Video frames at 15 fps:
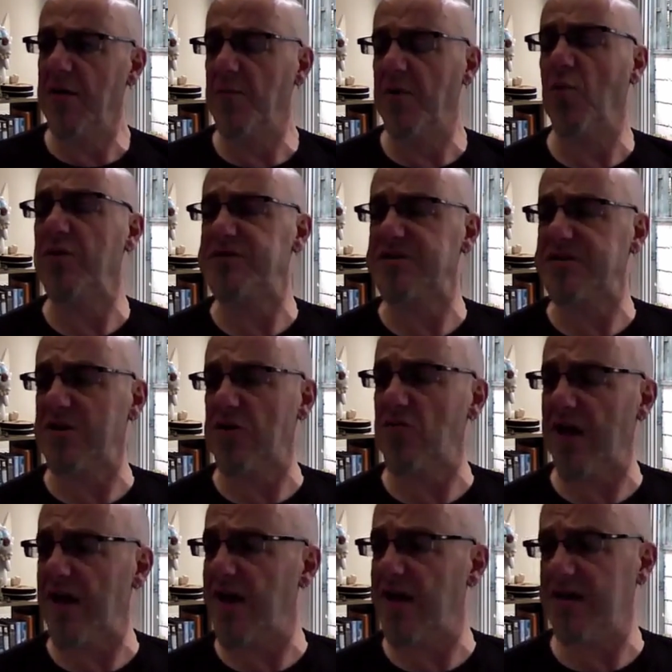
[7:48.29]
But we're still
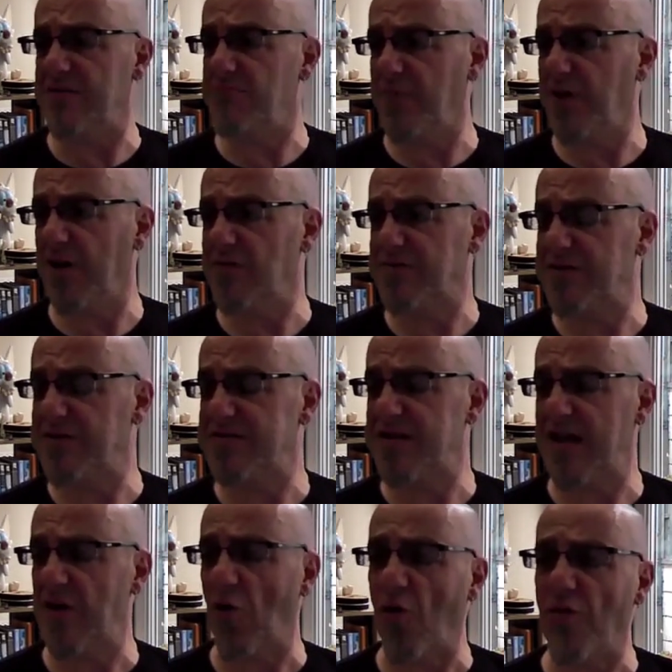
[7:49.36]
getting, to this
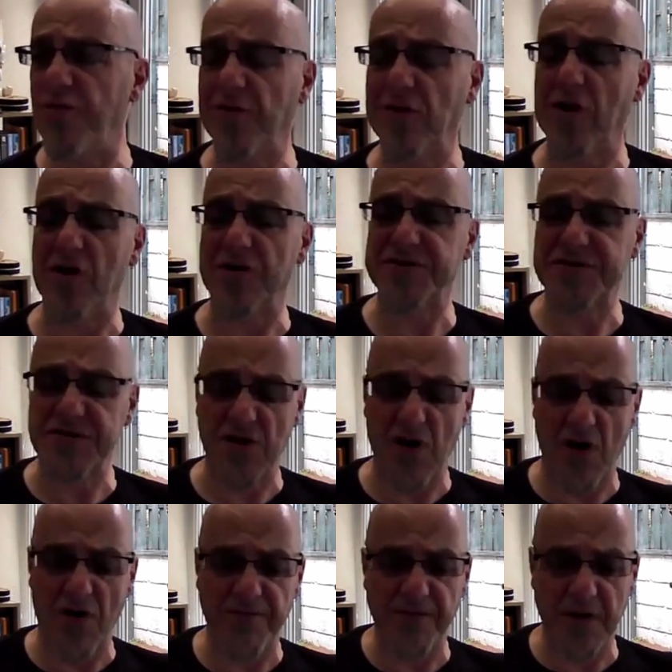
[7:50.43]
day, an awful lot
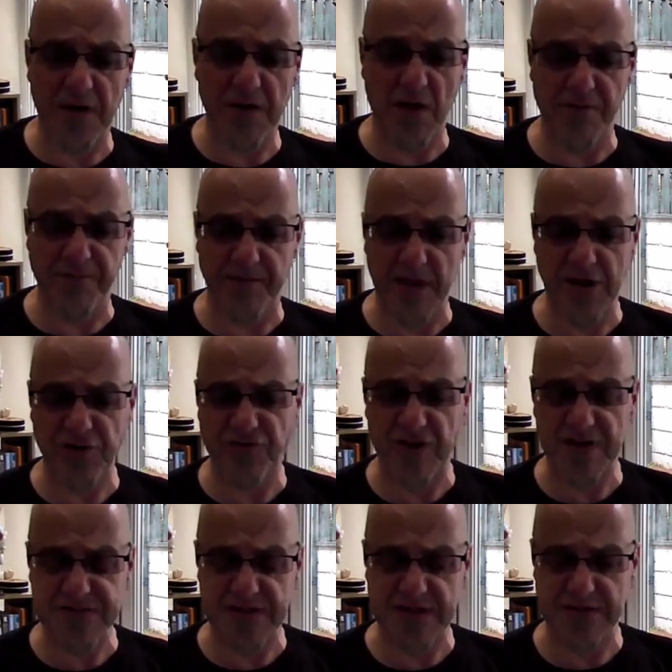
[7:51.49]
of
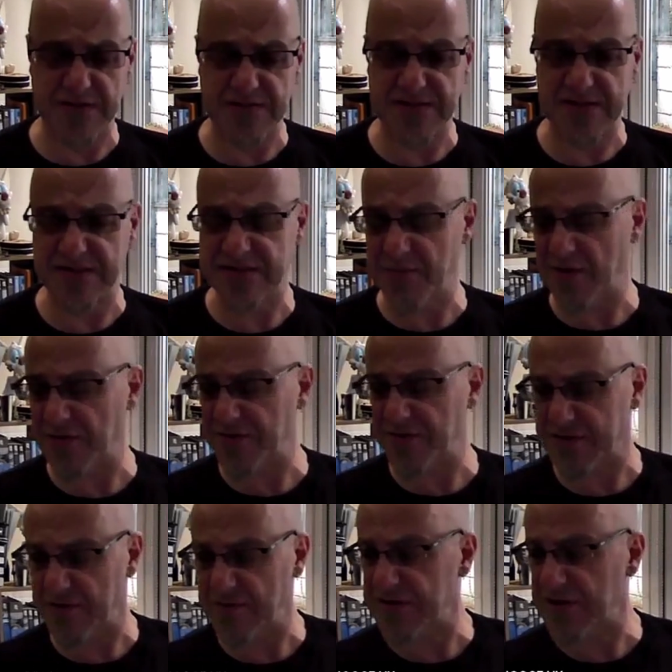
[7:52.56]
interest in
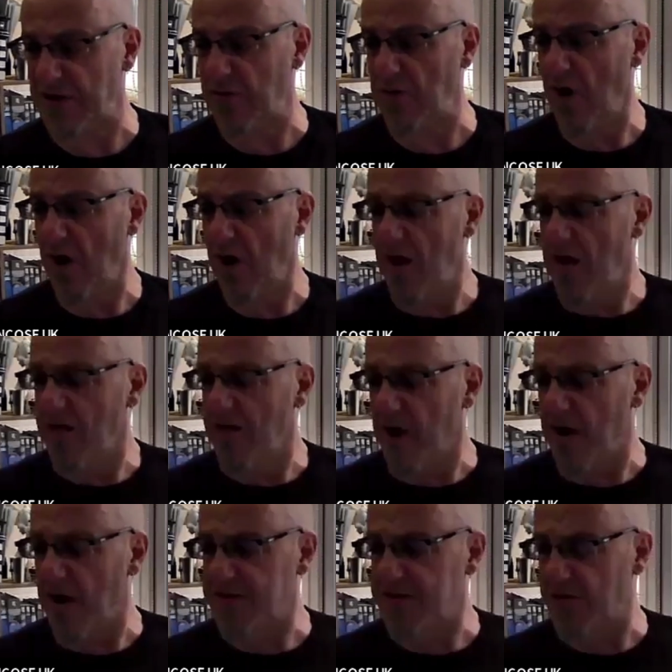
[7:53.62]
SysML2.
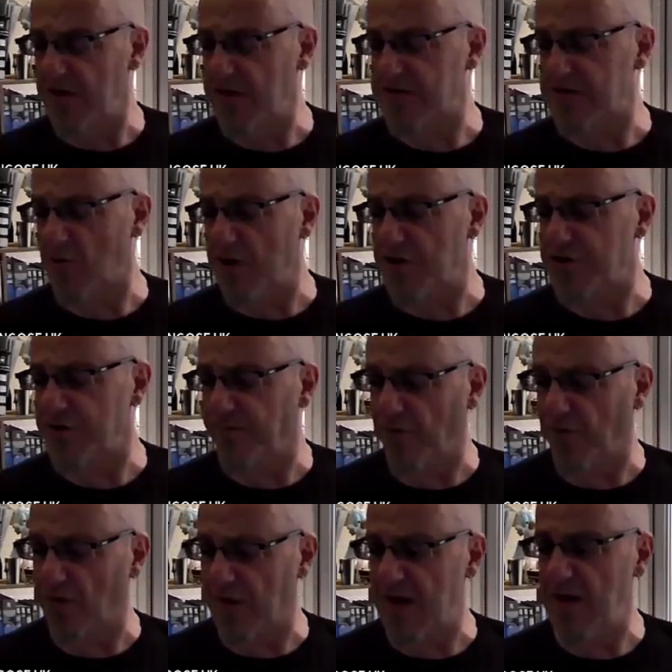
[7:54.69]
So here's a question
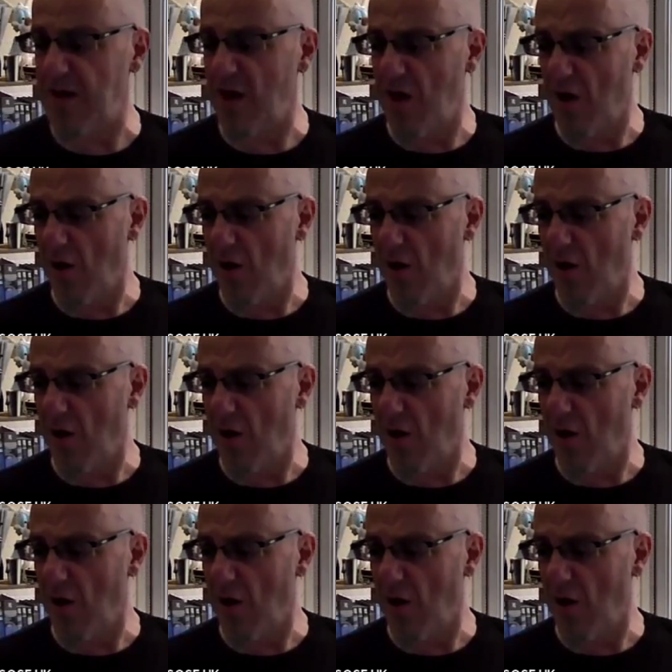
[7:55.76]
for you then.